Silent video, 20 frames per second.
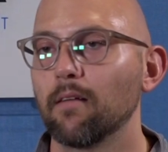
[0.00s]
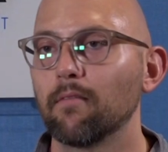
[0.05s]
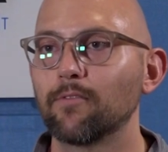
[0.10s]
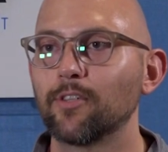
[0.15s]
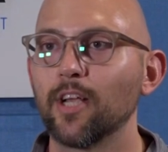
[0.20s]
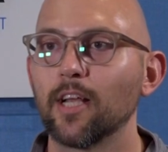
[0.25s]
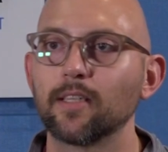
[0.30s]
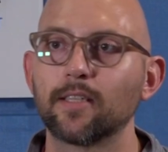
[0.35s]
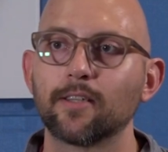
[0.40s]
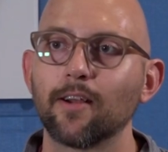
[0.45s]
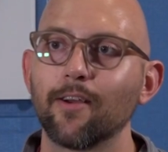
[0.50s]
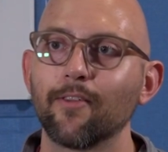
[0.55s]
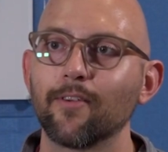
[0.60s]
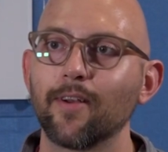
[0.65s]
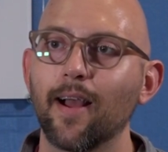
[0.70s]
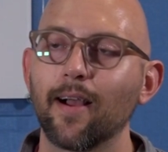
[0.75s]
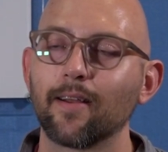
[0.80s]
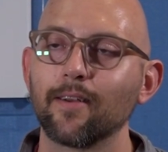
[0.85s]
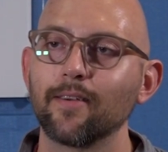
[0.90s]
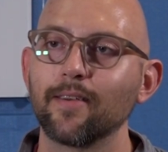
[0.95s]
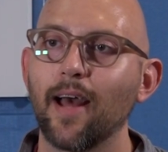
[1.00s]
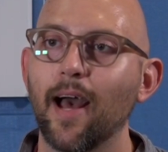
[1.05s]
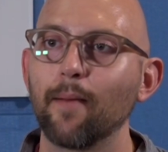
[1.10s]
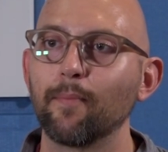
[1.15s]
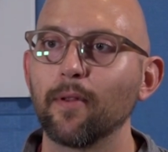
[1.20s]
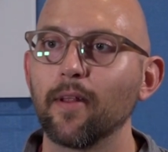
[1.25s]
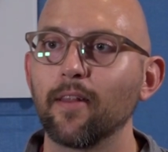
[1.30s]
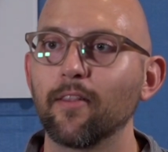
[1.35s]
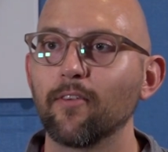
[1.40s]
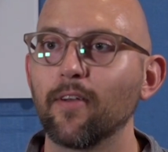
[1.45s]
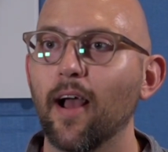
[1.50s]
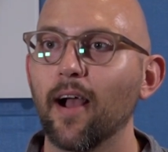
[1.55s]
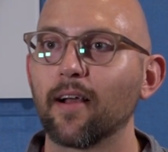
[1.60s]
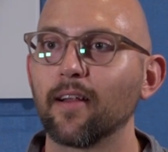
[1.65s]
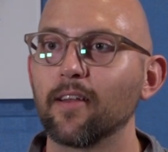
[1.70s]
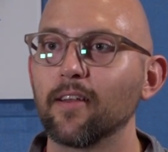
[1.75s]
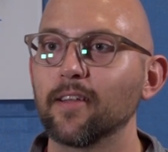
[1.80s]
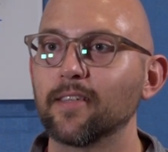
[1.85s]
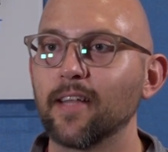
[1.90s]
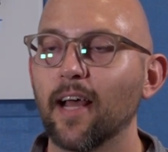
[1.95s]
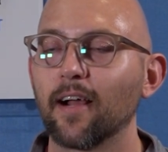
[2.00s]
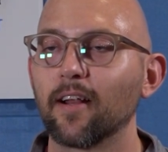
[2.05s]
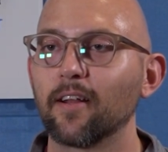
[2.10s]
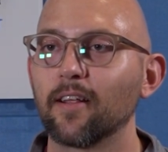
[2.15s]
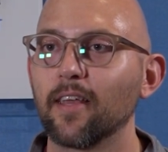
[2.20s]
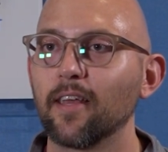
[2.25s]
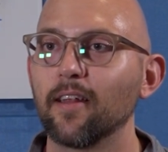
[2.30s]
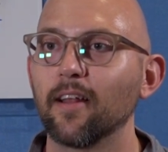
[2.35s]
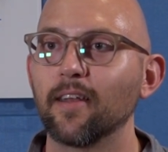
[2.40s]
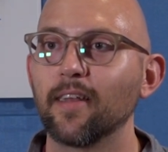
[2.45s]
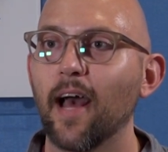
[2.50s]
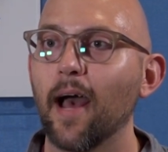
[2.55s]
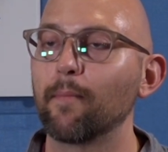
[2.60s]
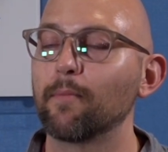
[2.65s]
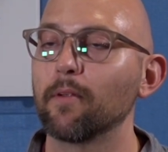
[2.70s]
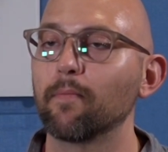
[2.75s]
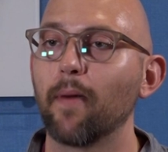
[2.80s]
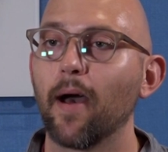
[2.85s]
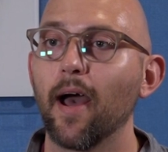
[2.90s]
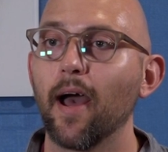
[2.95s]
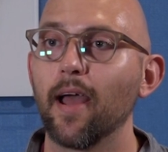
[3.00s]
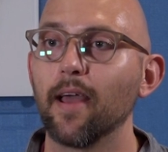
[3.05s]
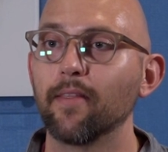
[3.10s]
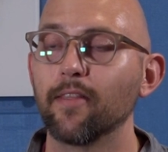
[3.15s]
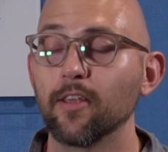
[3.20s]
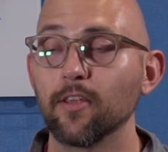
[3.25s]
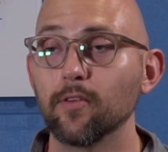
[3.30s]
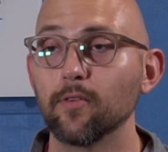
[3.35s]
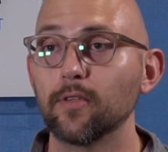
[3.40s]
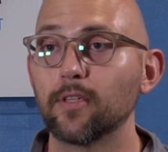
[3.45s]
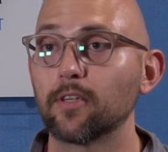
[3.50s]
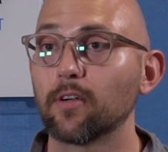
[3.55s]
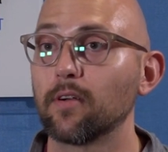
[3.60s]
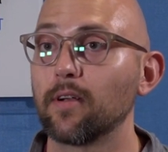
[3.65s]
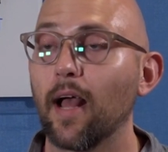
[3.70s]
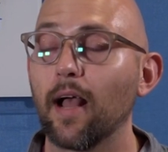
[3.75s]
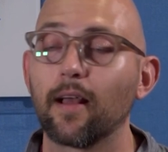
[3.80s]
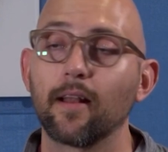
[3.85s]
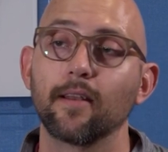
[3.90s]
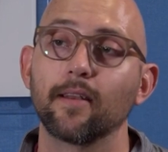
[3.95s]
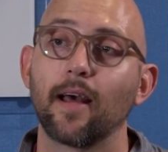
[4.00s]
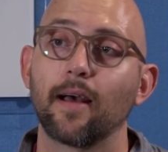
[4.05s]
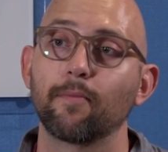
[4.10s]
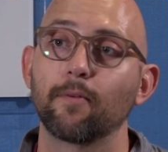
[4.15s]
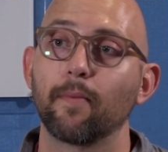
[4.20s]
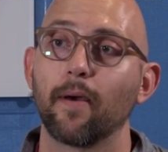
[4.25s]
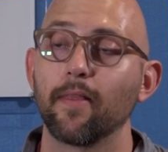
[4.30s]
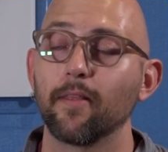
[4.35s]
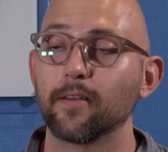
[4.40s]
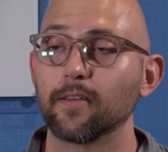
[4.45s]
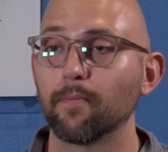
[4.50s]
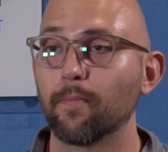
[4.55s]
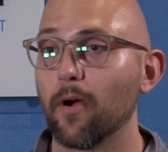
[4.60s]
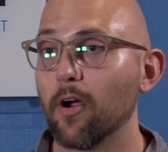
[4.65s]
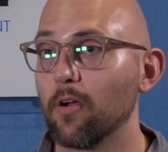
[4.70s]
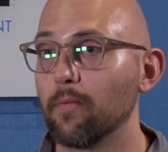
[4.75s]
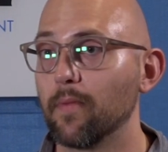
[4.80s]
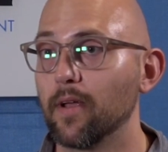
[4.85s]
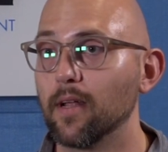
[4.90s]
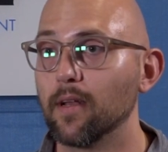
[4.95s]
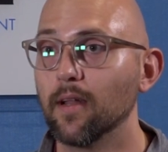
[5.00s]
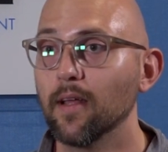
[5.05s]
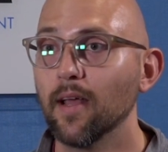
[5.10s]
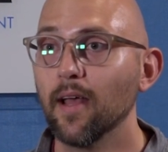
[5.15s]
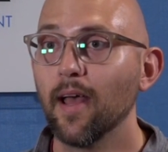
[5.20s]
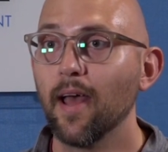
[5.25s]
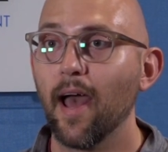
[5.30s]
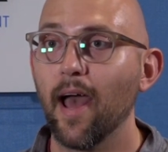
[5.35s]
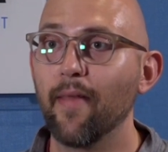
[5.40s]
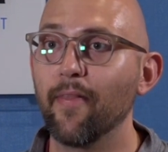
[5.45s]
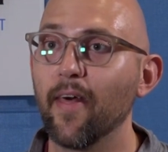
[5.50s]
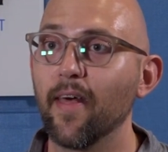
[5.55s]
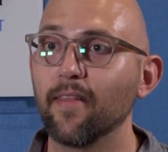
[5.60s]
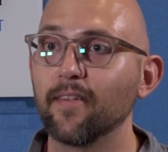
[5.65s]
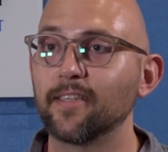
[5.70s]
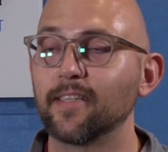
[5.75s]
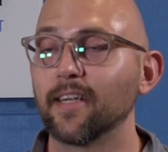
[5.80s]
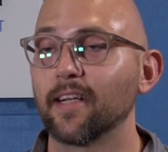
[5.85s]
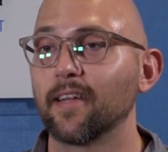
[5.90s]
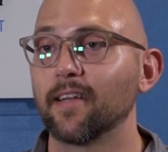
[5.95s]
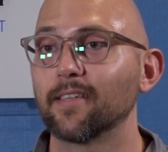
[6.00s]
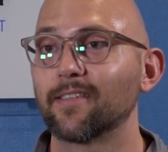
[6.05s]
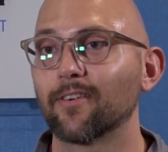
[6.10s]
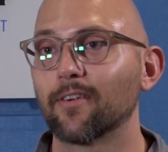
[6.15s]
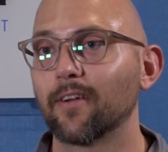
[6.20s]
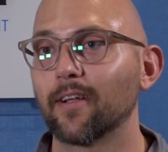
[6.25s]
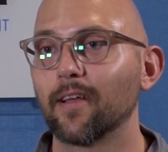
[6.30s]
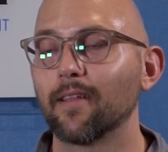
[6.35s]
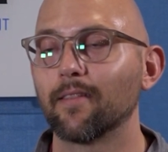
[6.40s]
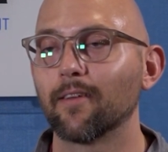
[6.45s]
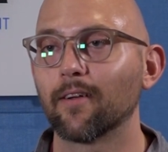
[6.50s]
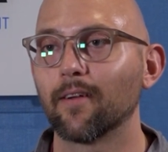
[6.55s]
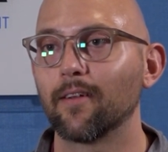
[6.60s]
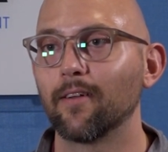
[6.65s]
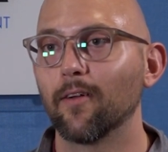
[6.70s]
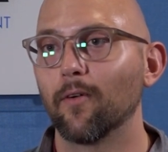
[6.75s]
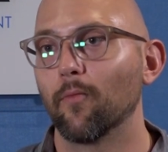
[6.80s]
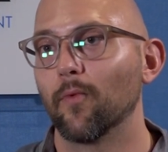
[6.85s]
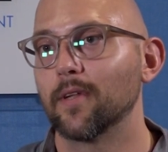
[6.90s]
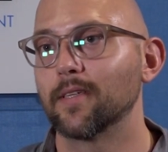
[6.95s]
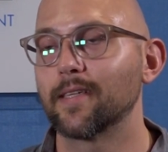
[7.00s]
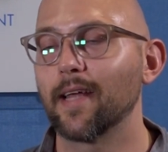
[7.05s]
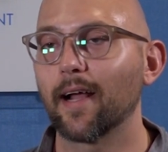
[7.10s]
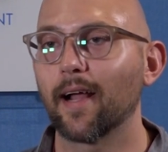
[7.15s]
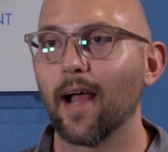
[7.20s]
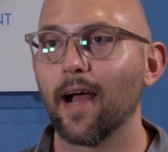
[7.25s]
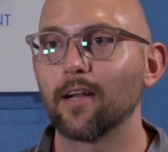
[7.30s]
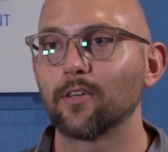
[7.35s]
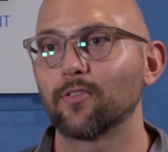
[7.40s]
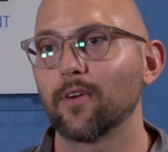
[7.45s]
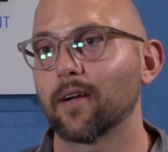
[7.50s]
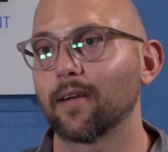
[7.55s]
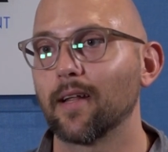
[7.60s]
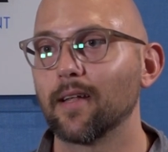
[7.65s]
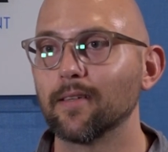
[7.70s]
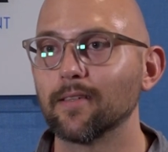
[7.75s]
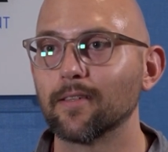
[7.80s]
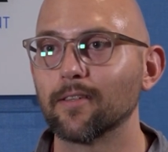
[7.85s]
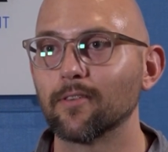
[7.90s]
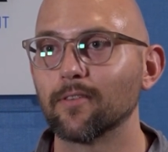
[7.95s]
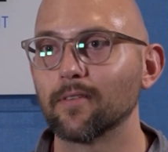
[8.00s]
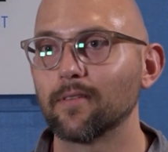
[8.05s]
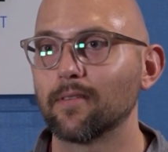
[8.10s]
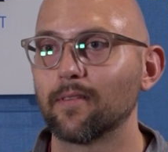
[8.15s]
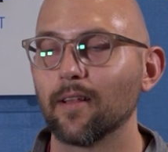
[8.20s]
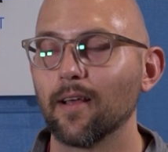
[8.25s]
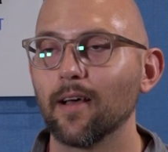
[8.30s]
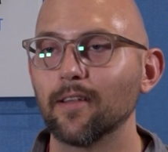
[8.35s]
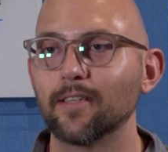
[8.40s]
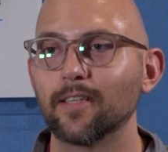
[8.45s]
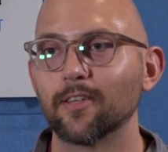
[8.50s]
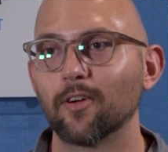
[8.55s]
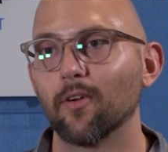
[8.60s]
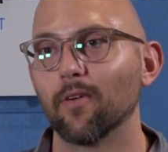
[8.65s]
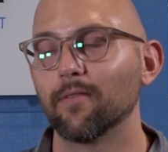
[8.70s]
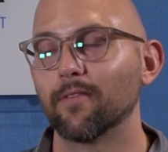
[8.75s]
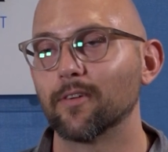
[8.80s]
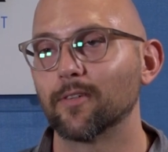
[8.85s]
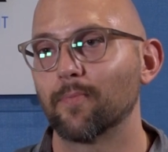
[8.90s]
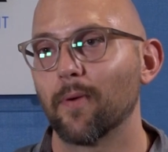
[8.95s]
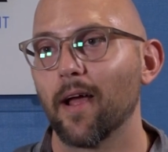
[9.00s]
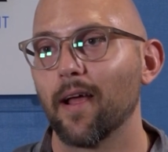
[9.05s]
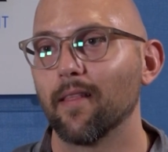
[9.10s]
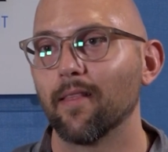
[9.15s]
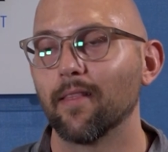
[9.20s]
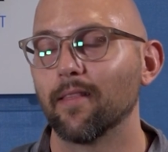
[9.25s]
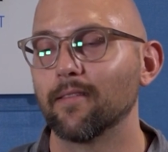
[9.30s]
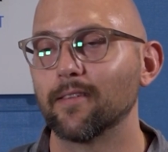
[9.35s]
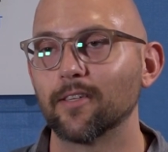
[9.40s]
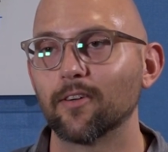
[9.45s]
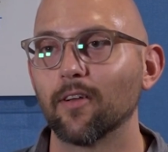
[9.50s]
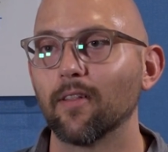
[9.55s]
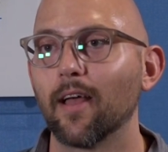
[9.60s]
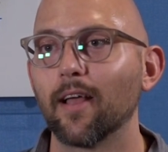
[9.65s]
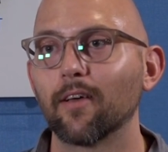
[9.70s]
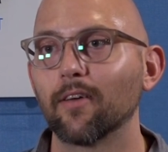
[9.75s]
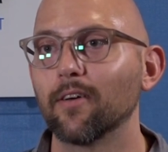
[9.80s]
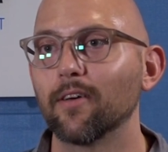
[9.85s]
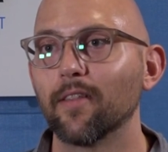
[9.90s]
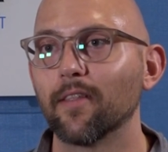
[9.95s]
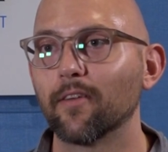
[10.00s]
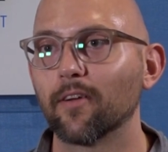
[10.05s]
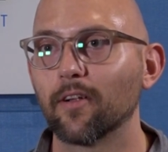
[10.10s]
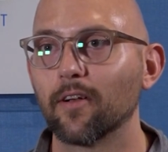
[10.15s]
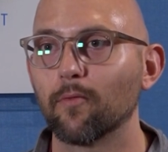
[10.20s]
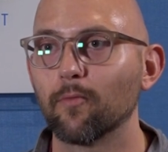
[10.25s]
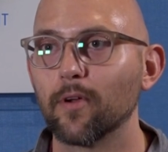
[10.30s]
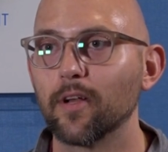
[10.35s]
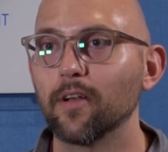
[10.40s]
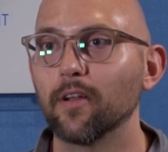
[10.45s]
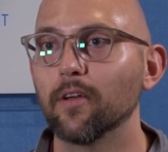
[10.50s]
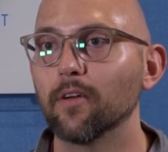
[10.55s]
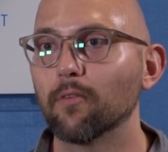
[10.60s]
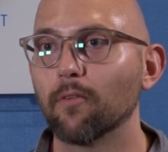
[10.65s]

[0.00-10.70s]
chances are they're not going to adopt it, and it's not going to get adopted by the user, not going to get adopted by the department. And then stickiness, they're gonna once that contract ends, there's probably zero likelihood that they're gonna renew,